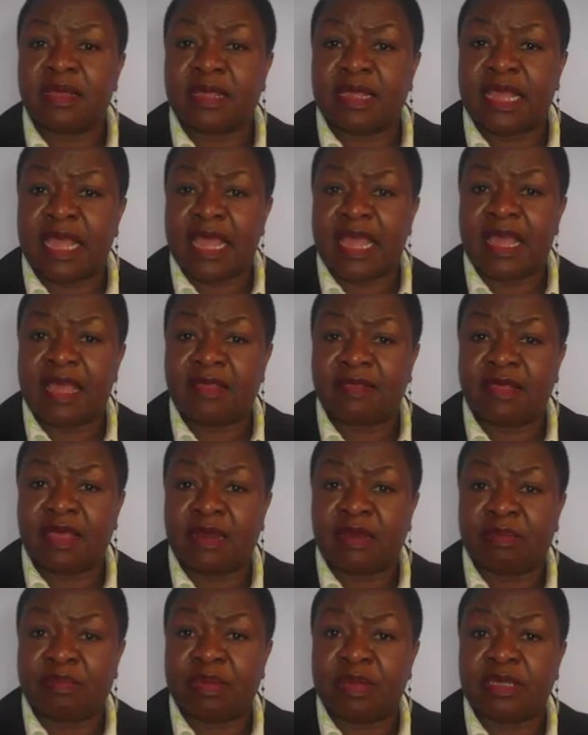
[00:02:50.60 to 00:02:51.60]
care
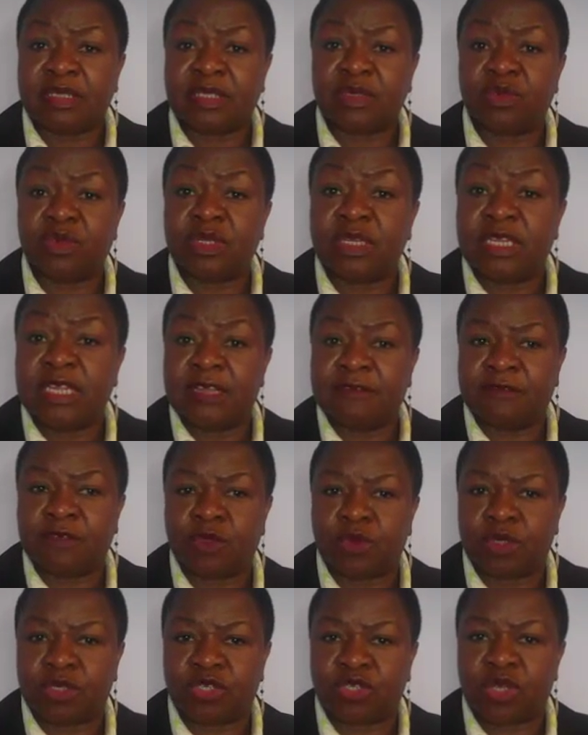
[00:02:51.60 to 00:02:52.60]
that a person would give
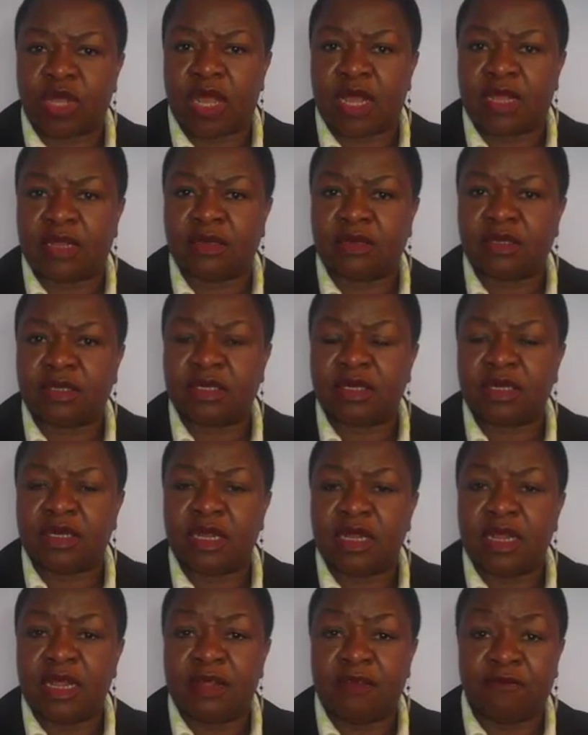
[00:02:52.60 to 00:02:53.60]
to a child
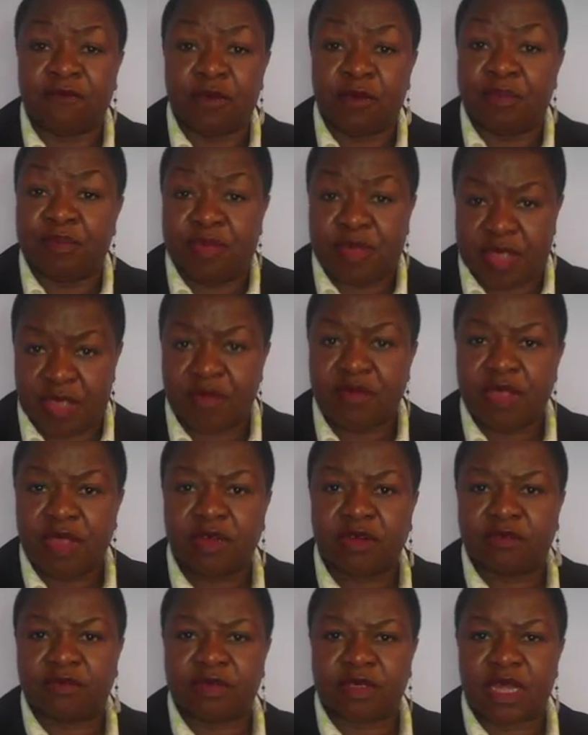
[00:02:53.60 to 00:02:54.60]
for a
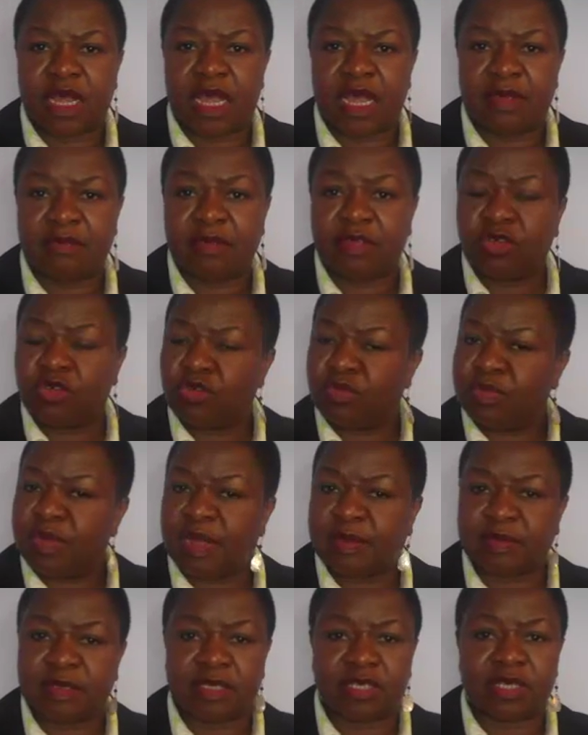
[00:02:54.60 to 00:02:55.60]
period of time. It could be
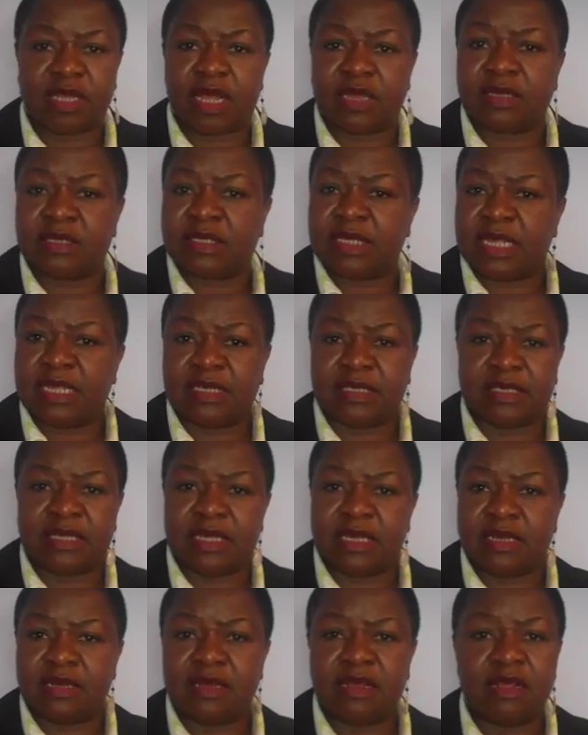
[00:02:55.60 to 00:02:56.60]
after the child is
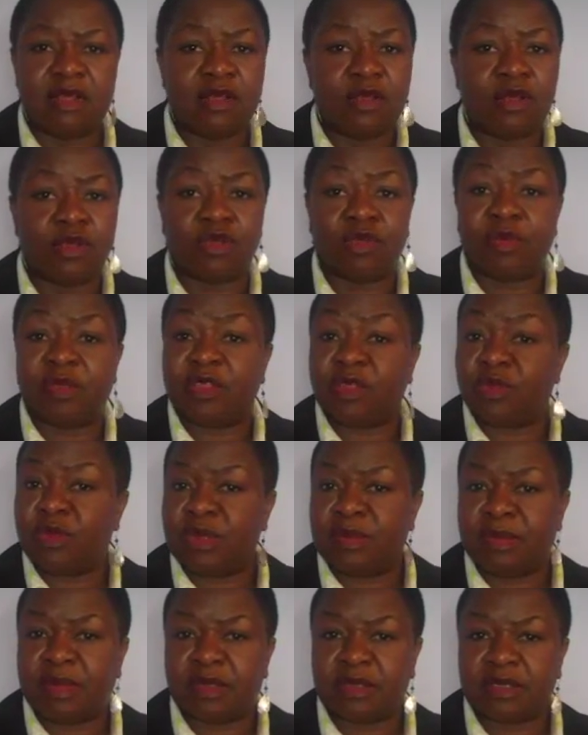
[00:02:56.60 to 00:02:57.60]
18 or it could be
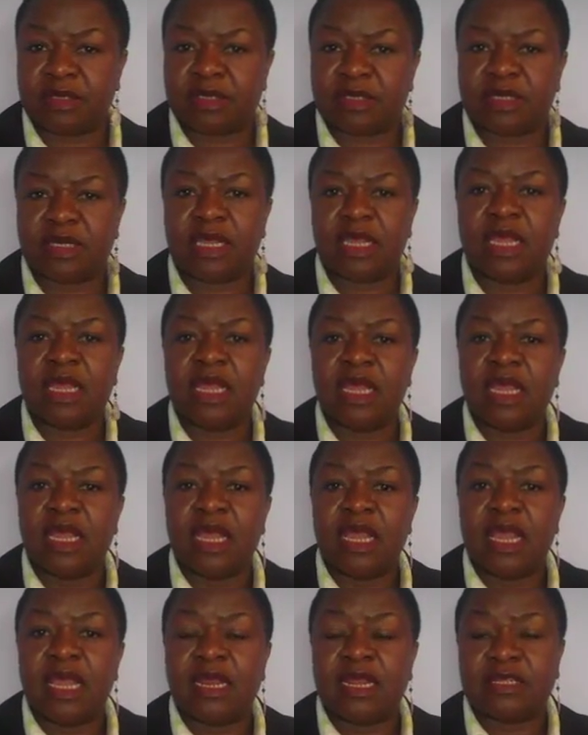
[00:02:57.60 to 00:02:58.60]
3 months.
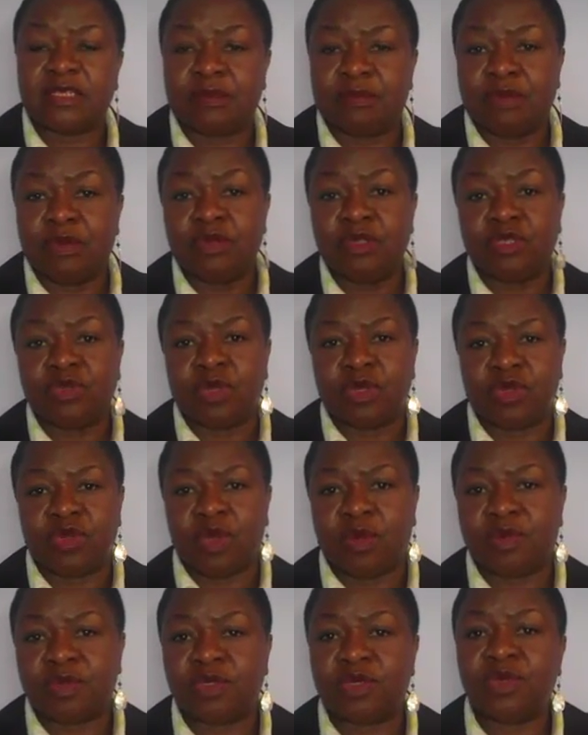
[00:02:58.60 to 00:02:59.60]
And as opposed to
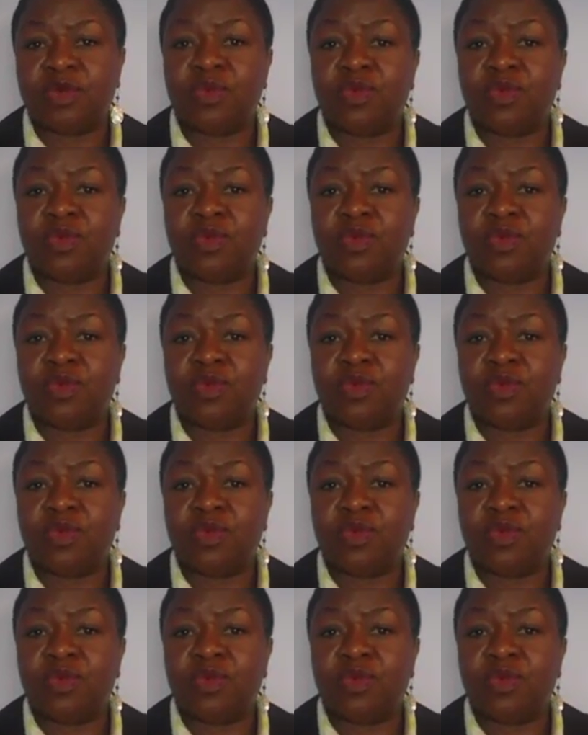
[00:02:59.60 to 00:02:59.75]
adoption